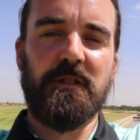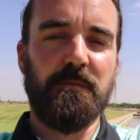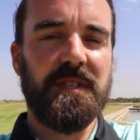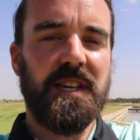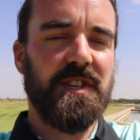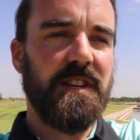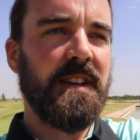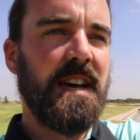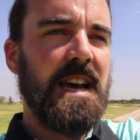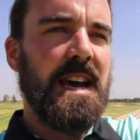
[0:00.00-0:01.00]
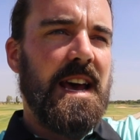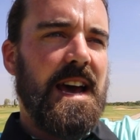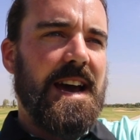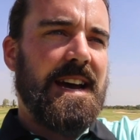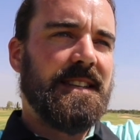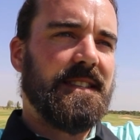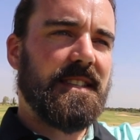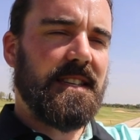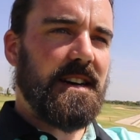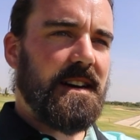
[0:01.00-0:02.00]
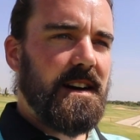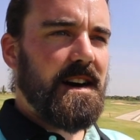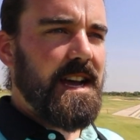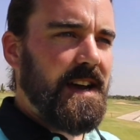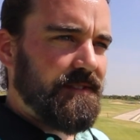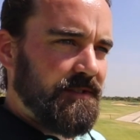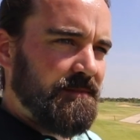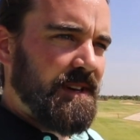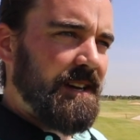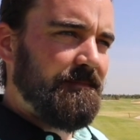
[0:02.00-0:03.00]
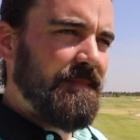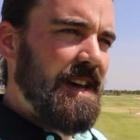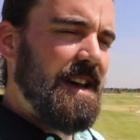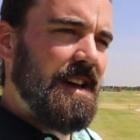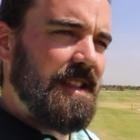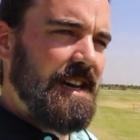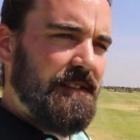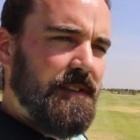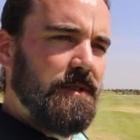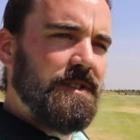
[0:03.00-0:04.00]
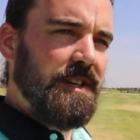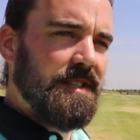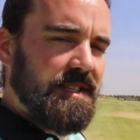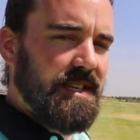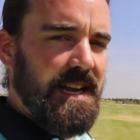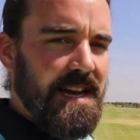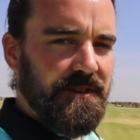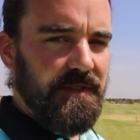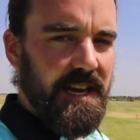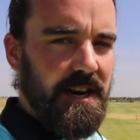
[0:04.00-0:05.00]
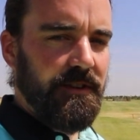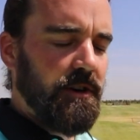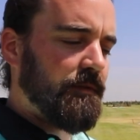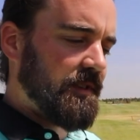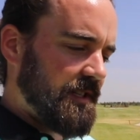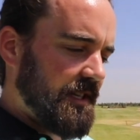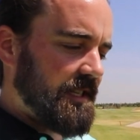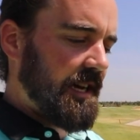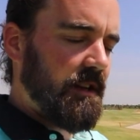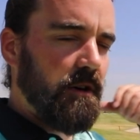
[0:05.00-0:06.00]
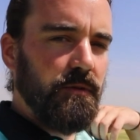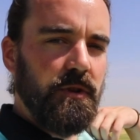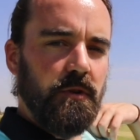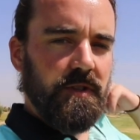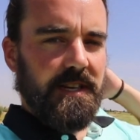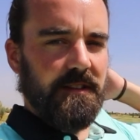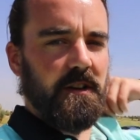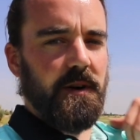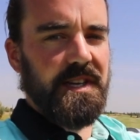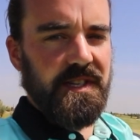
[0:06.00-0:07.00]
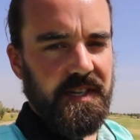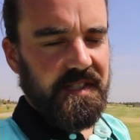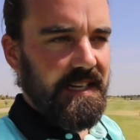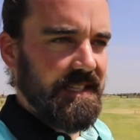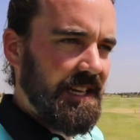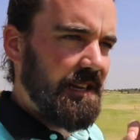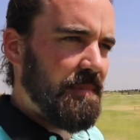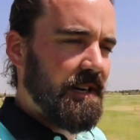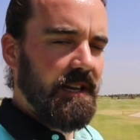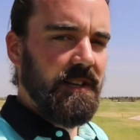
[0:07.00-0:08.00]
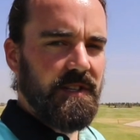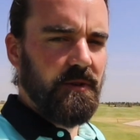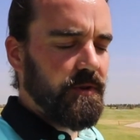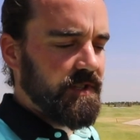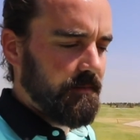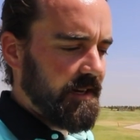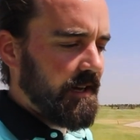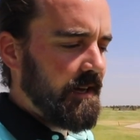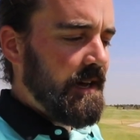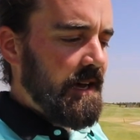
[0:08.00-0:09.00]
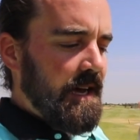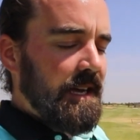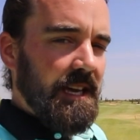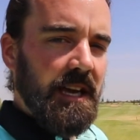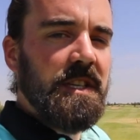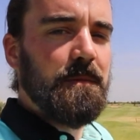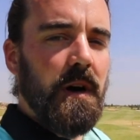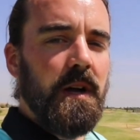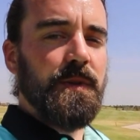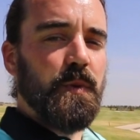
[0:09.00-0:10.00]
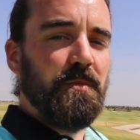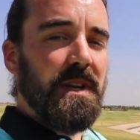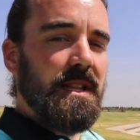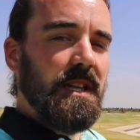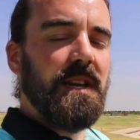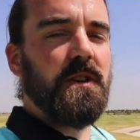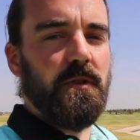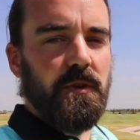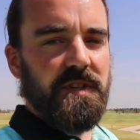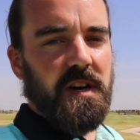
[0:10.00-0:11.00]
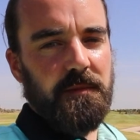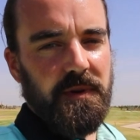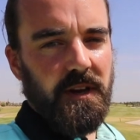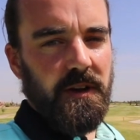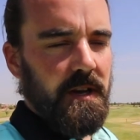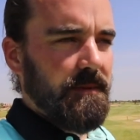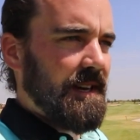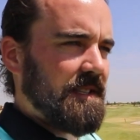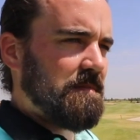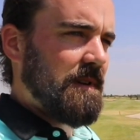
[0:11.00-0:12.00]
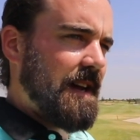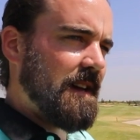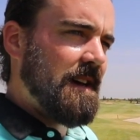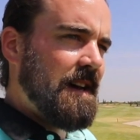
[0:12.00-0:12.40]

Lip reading: competition. And I have to admit that if I was going to the St Andrews area, obviously take Old Course out of the equation because that's the bucket list course up there. Kingsbarns would be the course I'd be going up there to play.